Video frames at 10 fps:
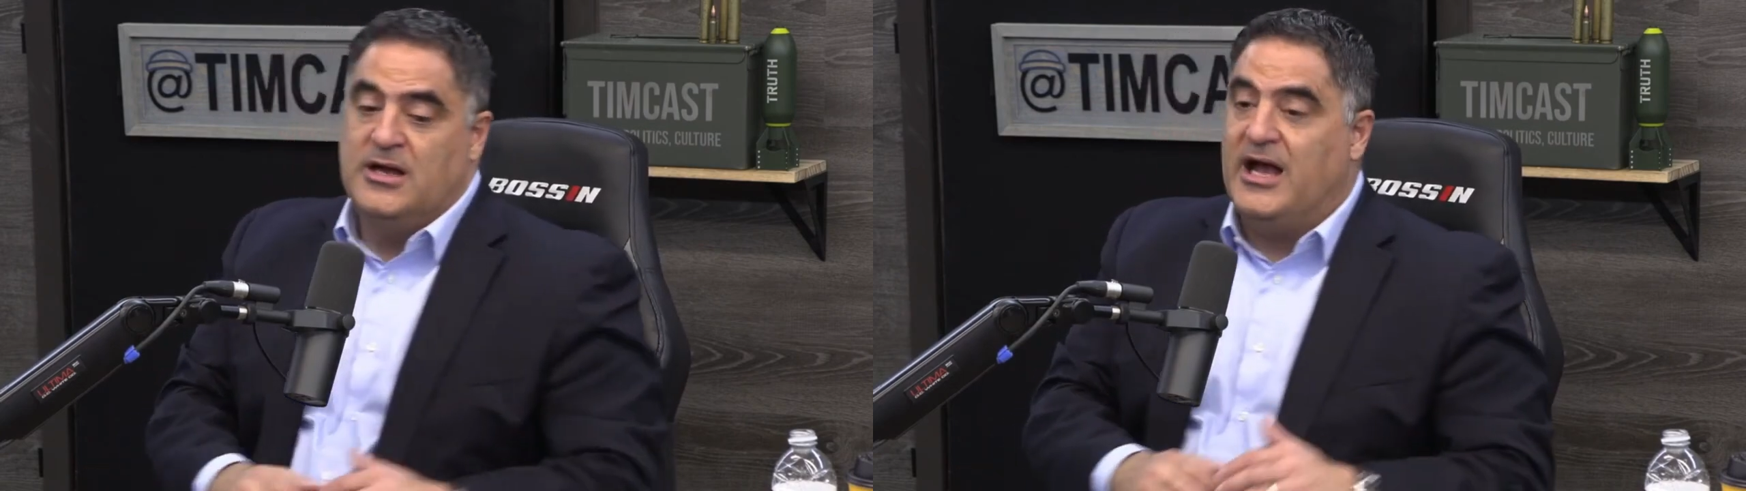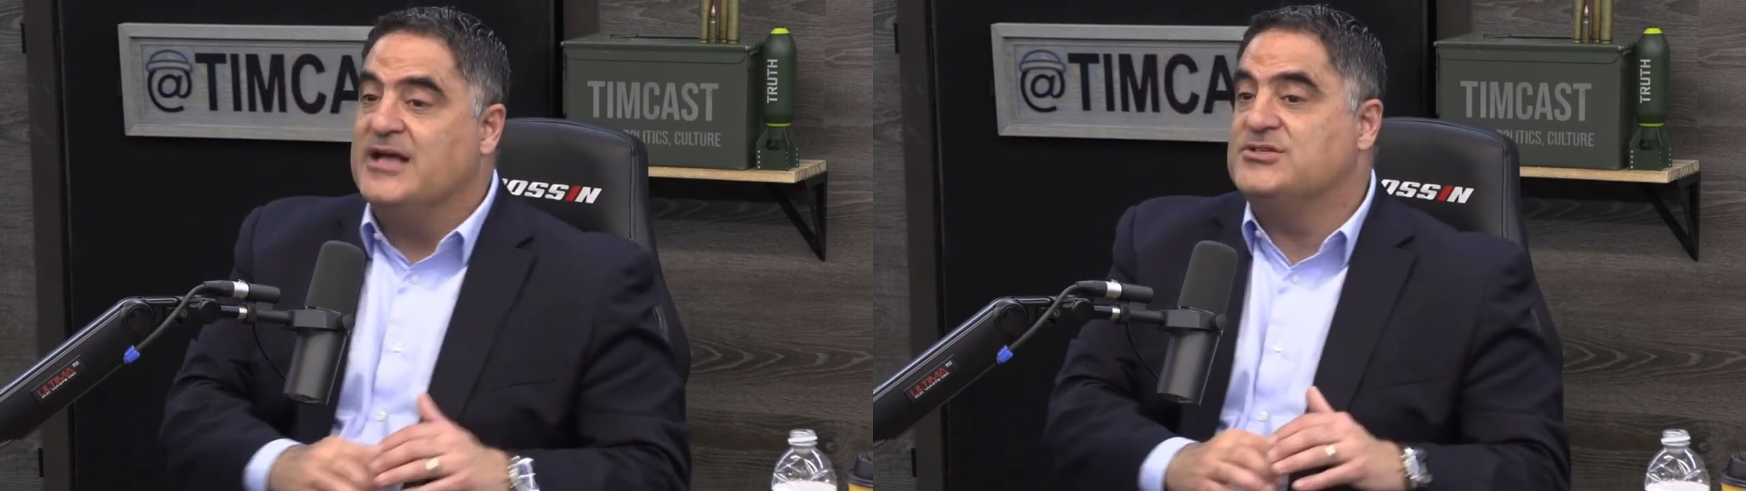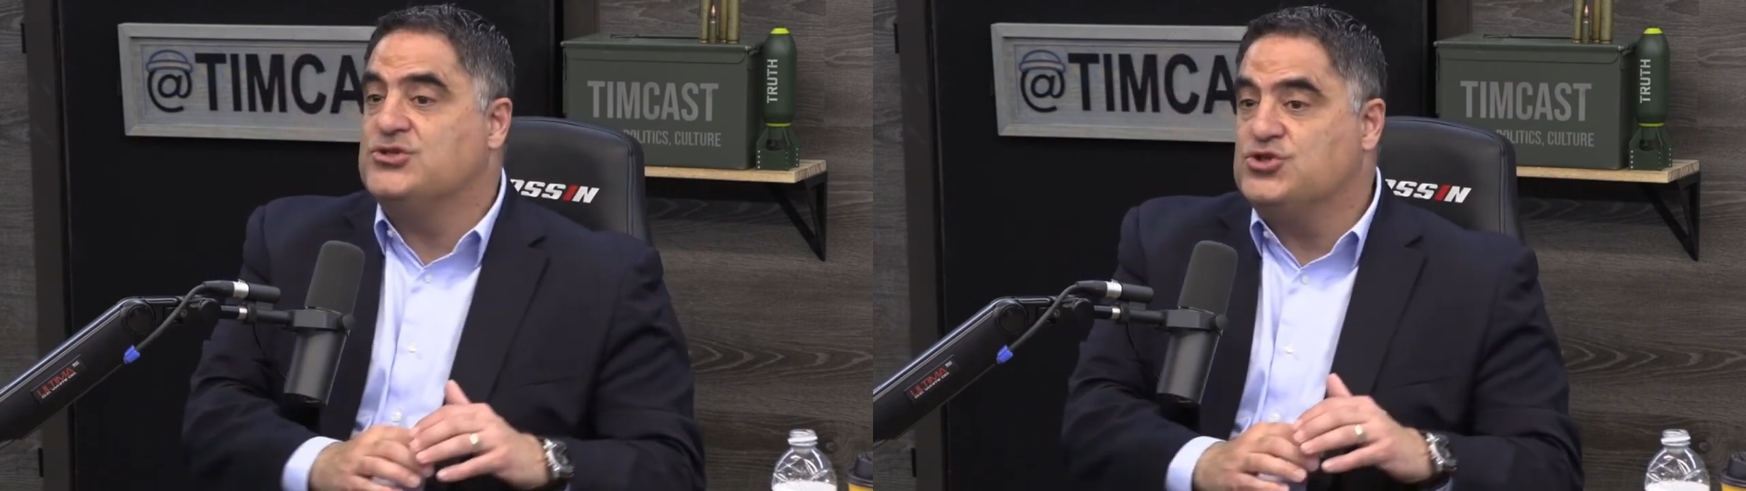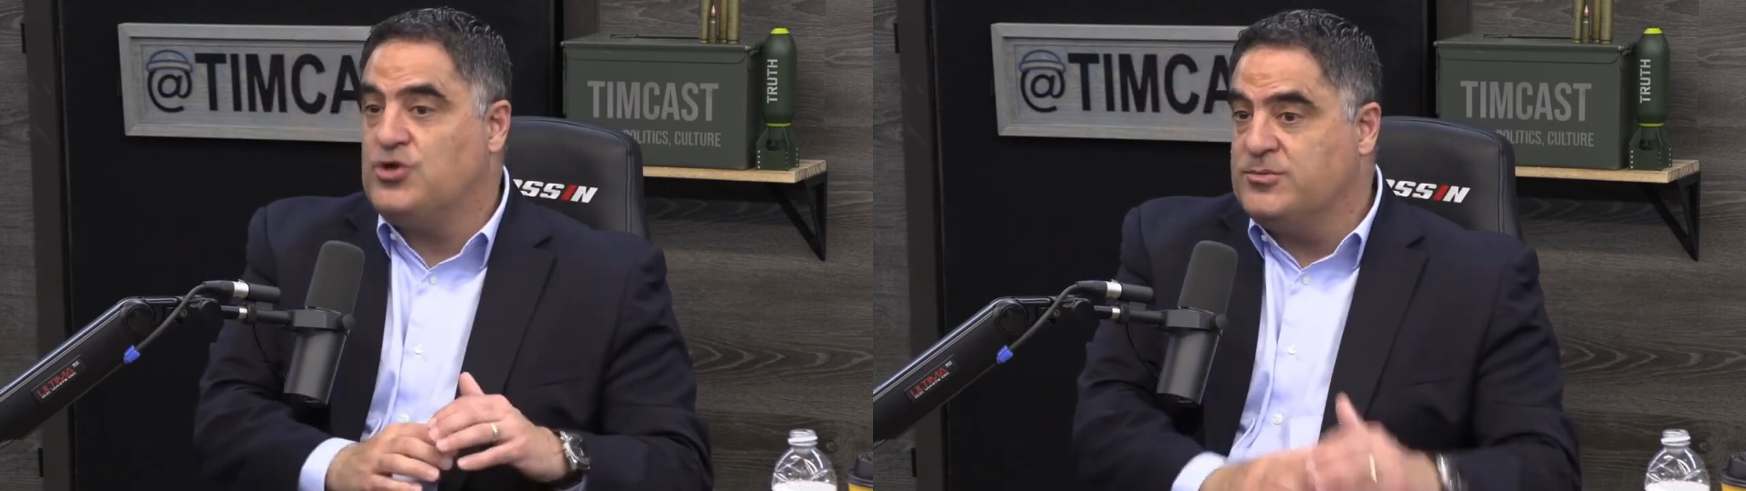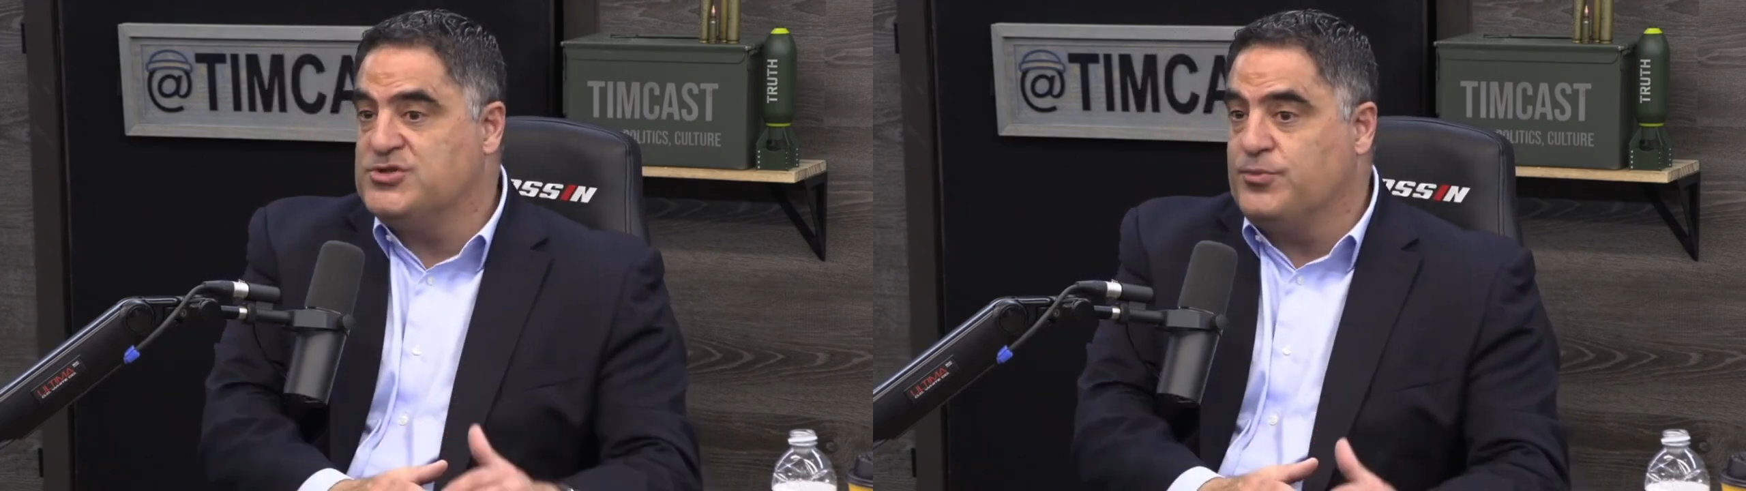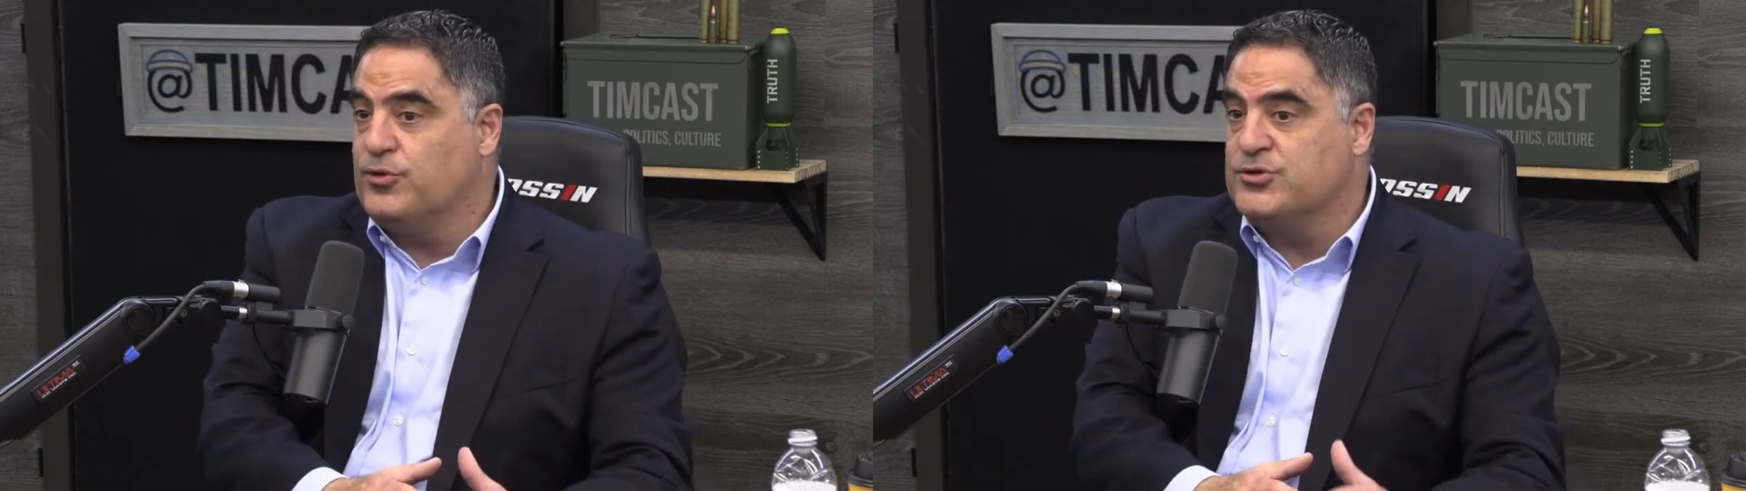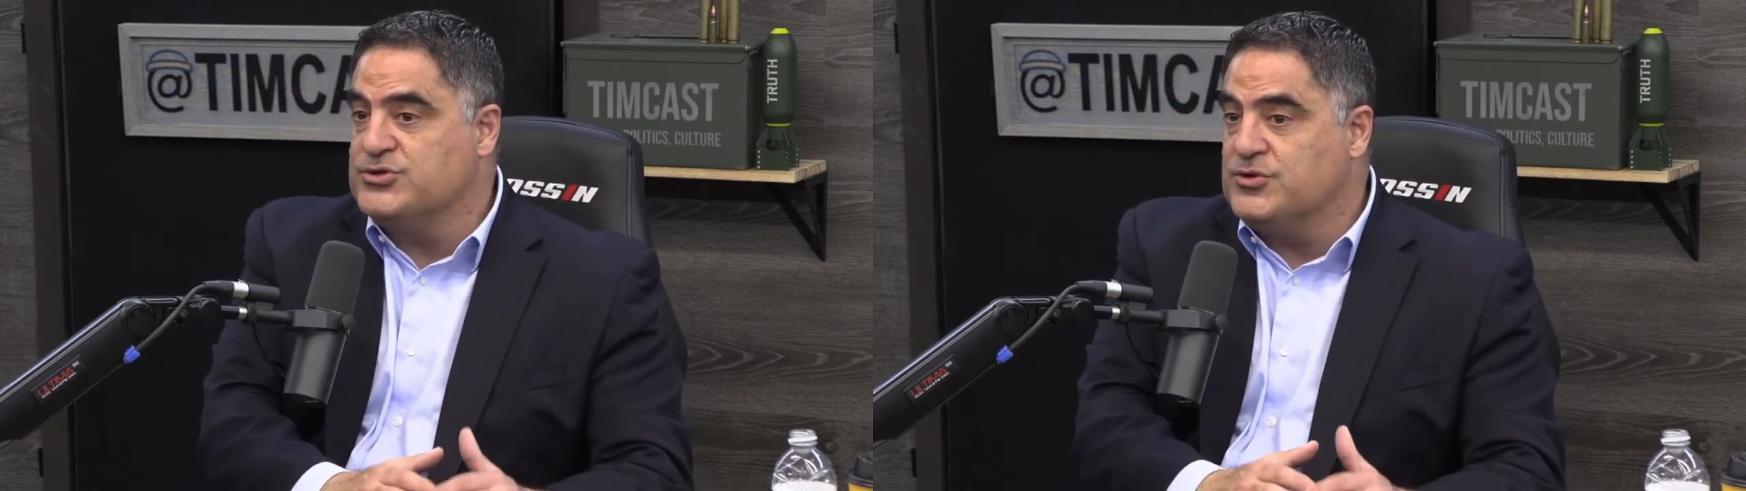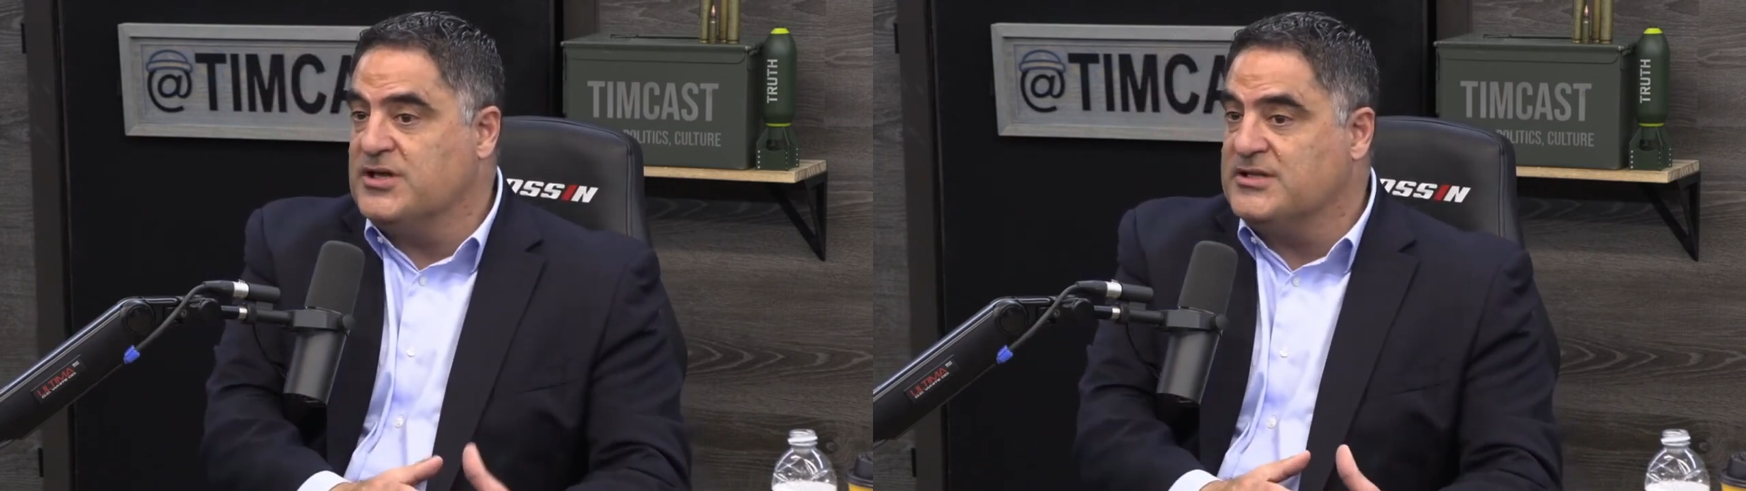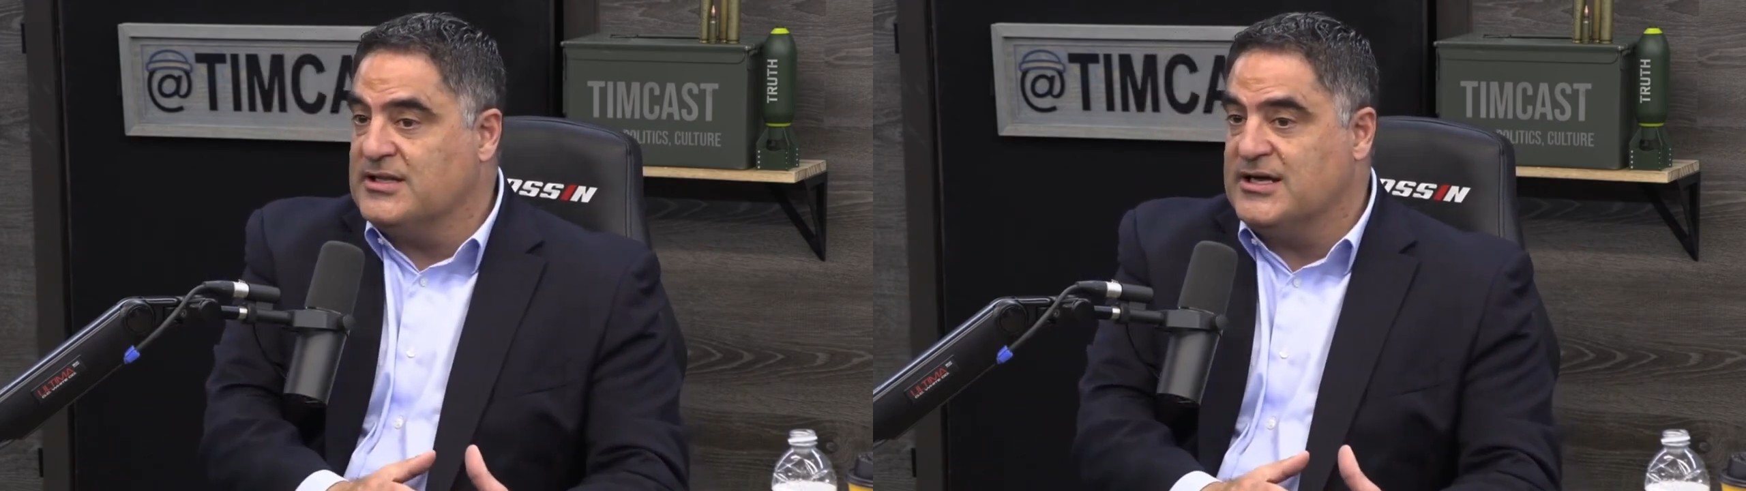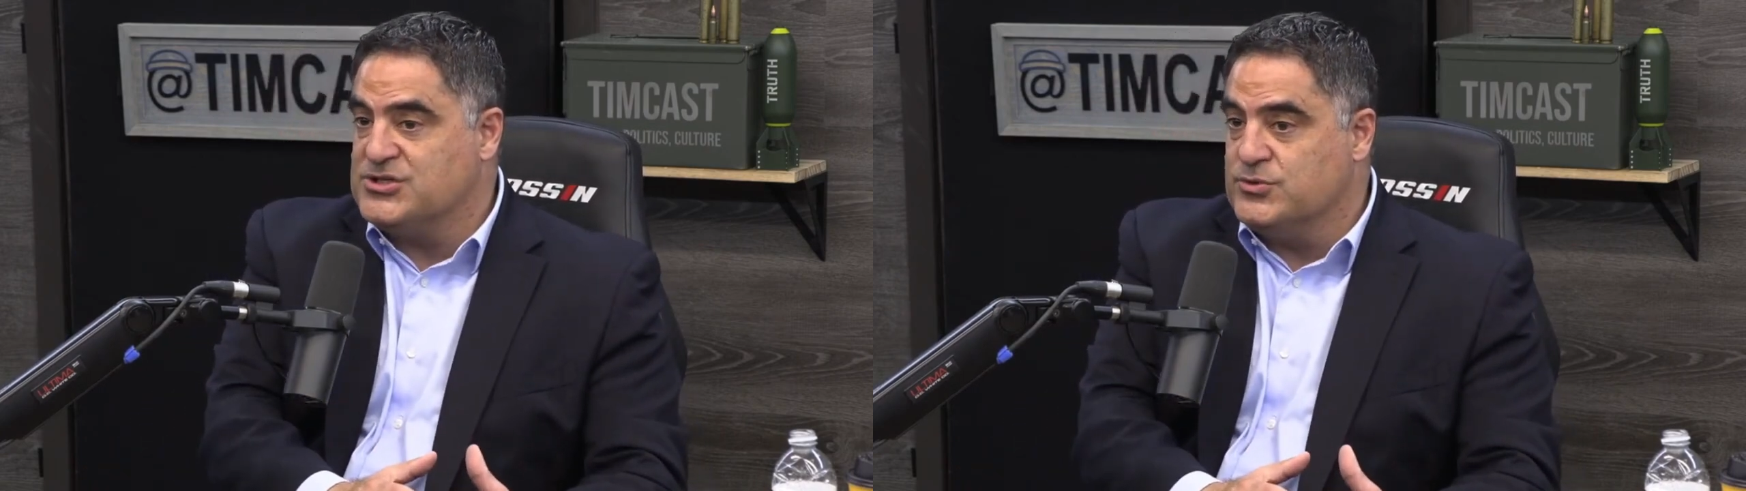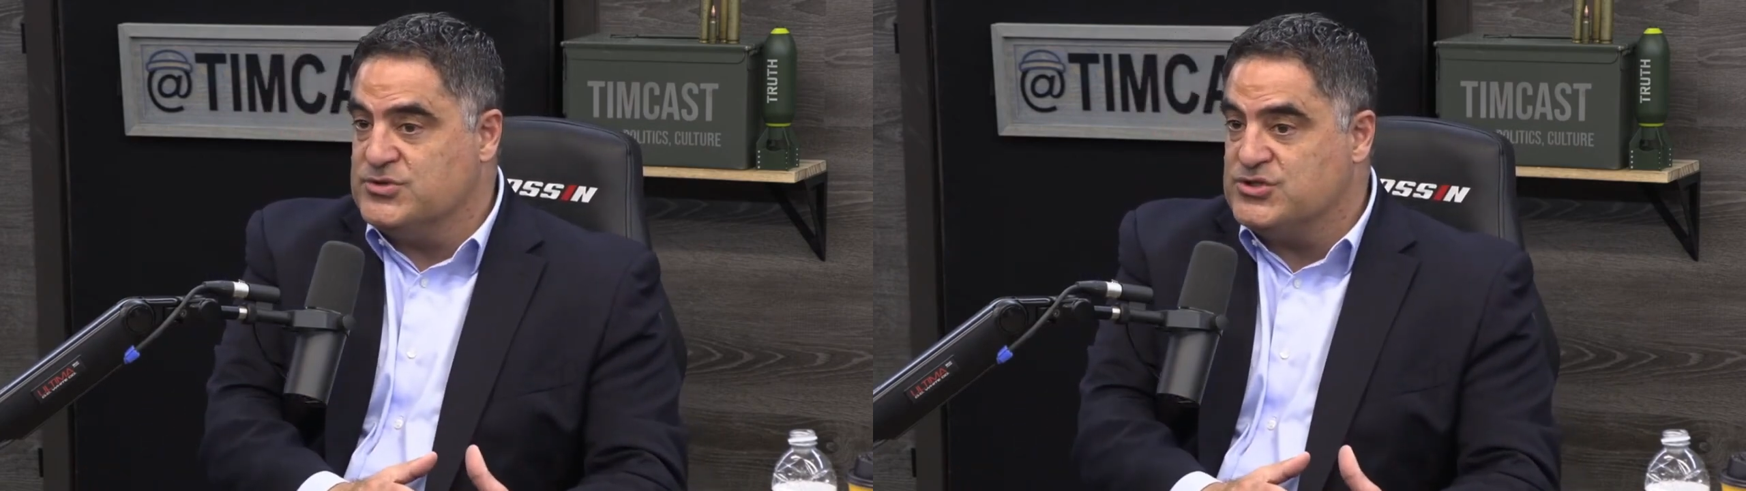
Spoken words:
because I feel this series of clips